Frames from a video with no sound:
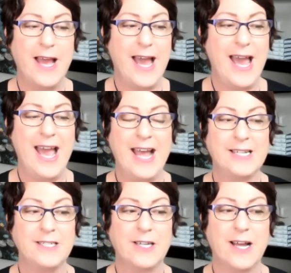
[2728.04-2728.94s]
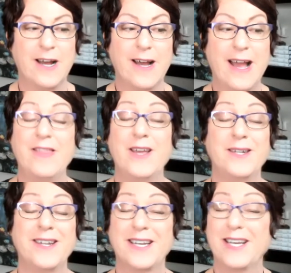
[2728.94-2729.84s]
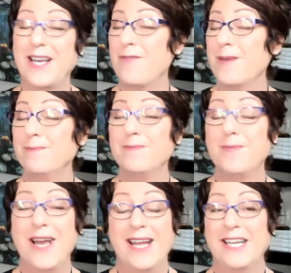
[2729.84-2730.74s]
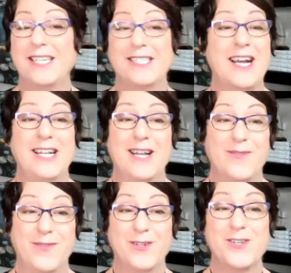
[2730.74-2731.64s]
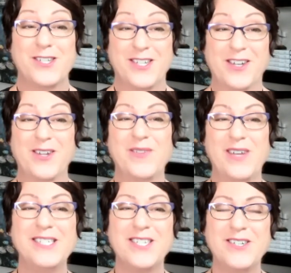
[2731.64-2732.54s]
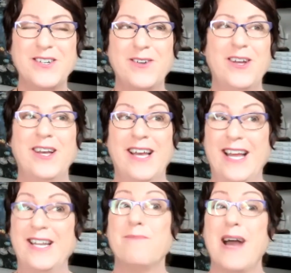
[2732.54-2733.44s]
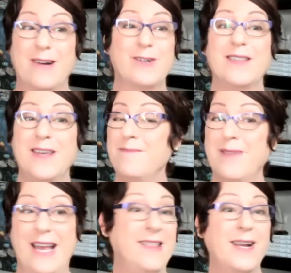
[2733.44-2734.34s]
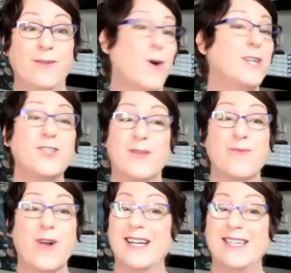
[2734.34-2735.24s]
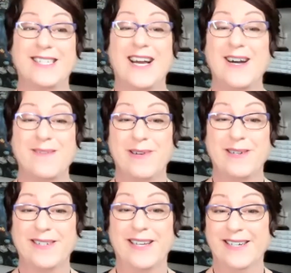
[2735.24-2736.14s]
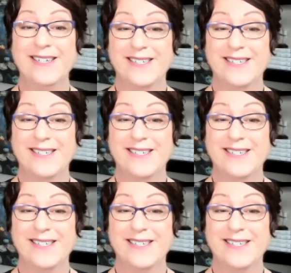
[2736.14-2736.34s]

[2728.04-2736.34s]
and then give them an exciting future to live into and empower them and then watch them rise up. Yeah?